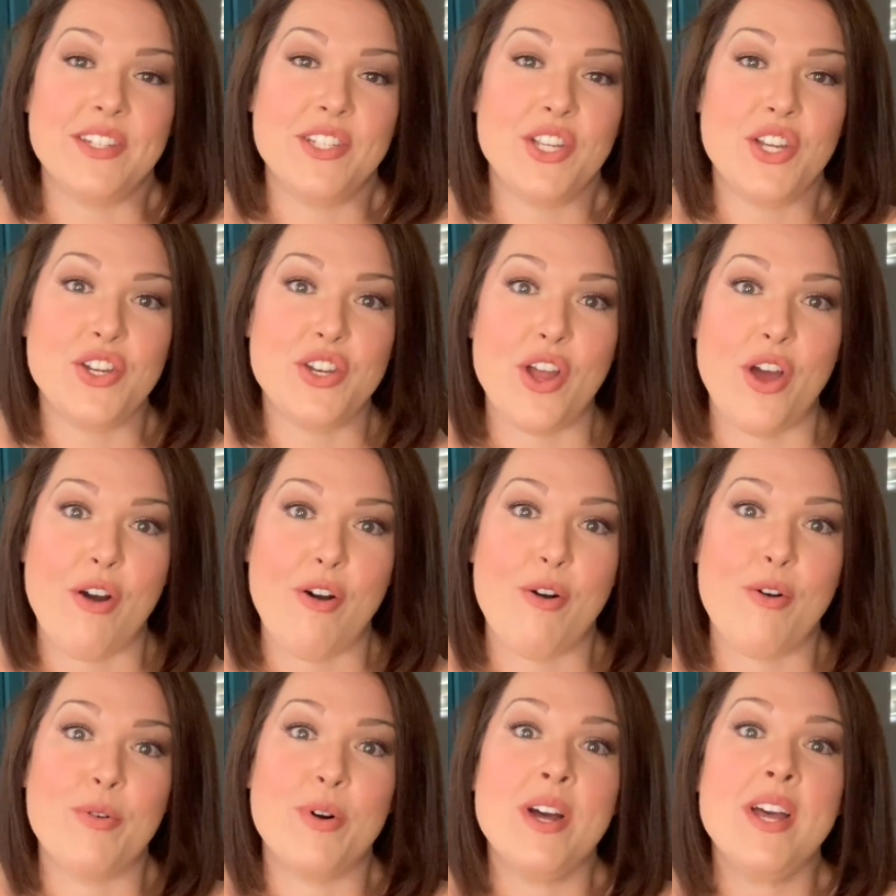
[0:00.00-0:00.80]
to
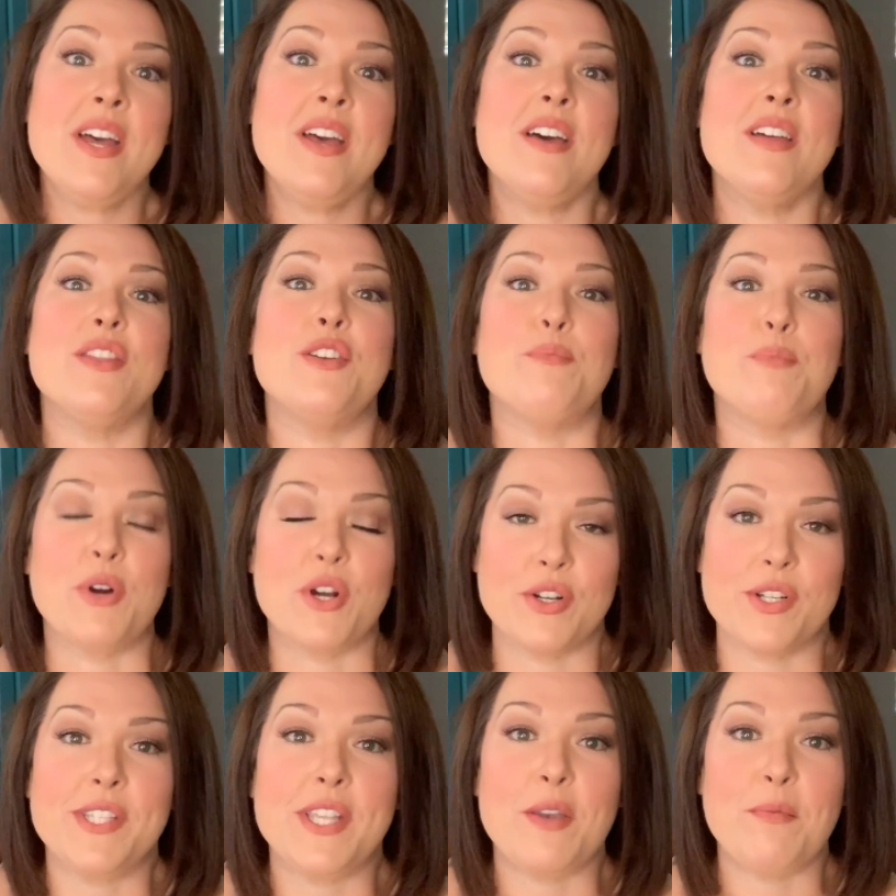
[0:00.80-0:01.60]
Know the
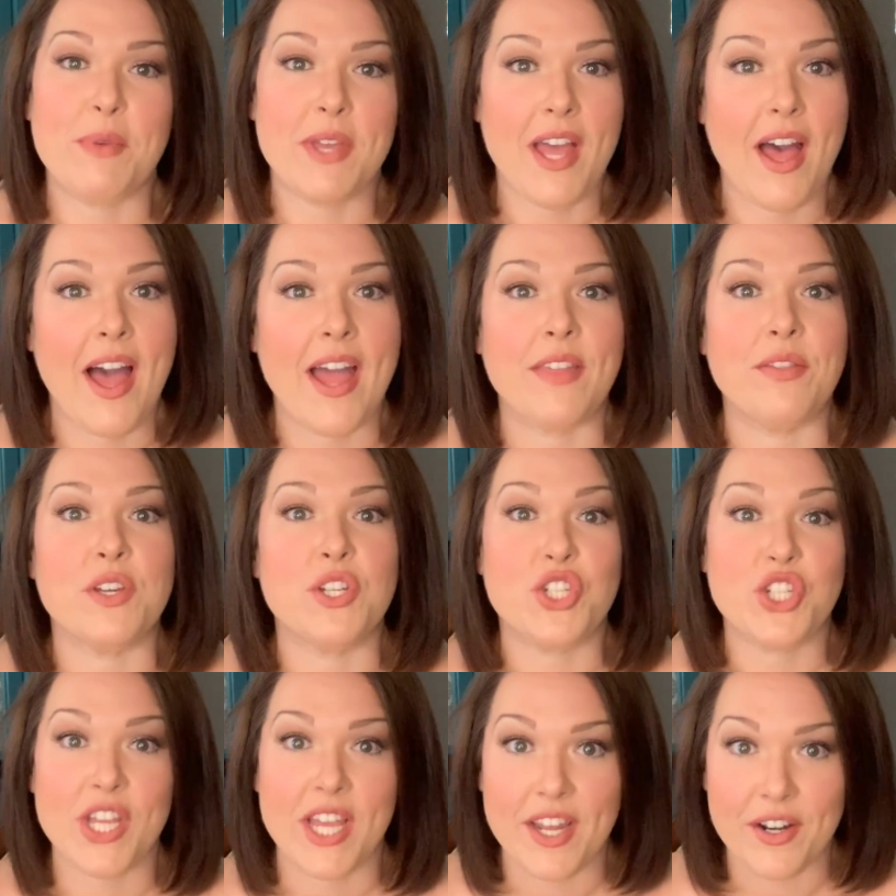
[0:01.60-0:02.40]
Person Behind the
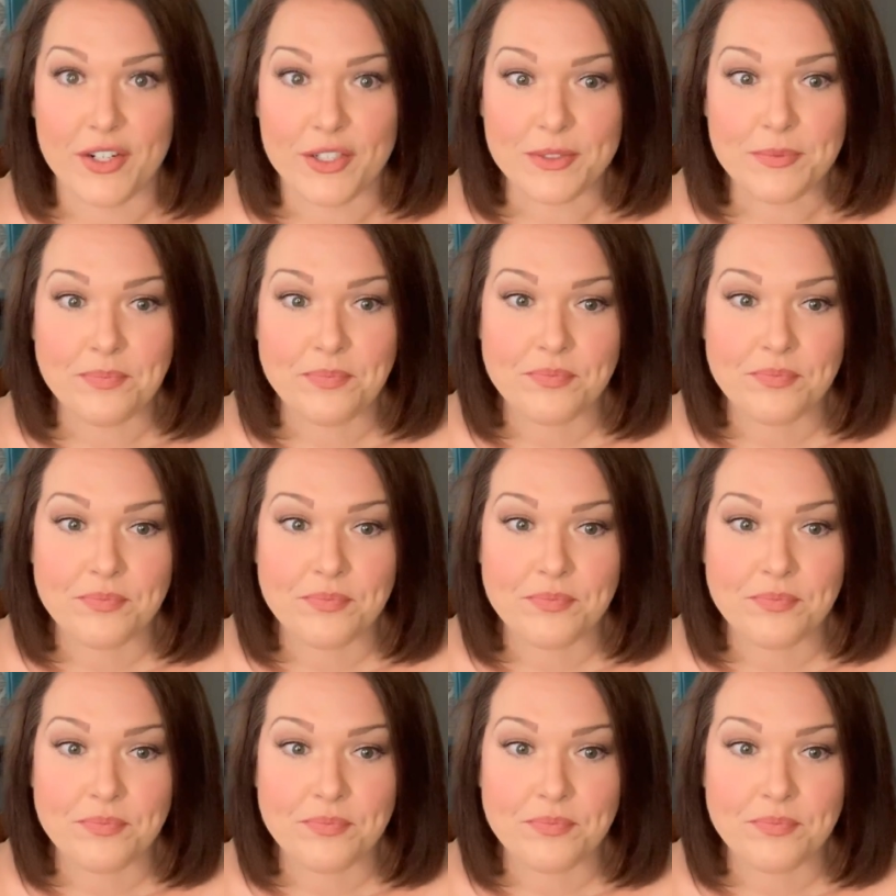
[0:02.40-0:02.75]
Channel.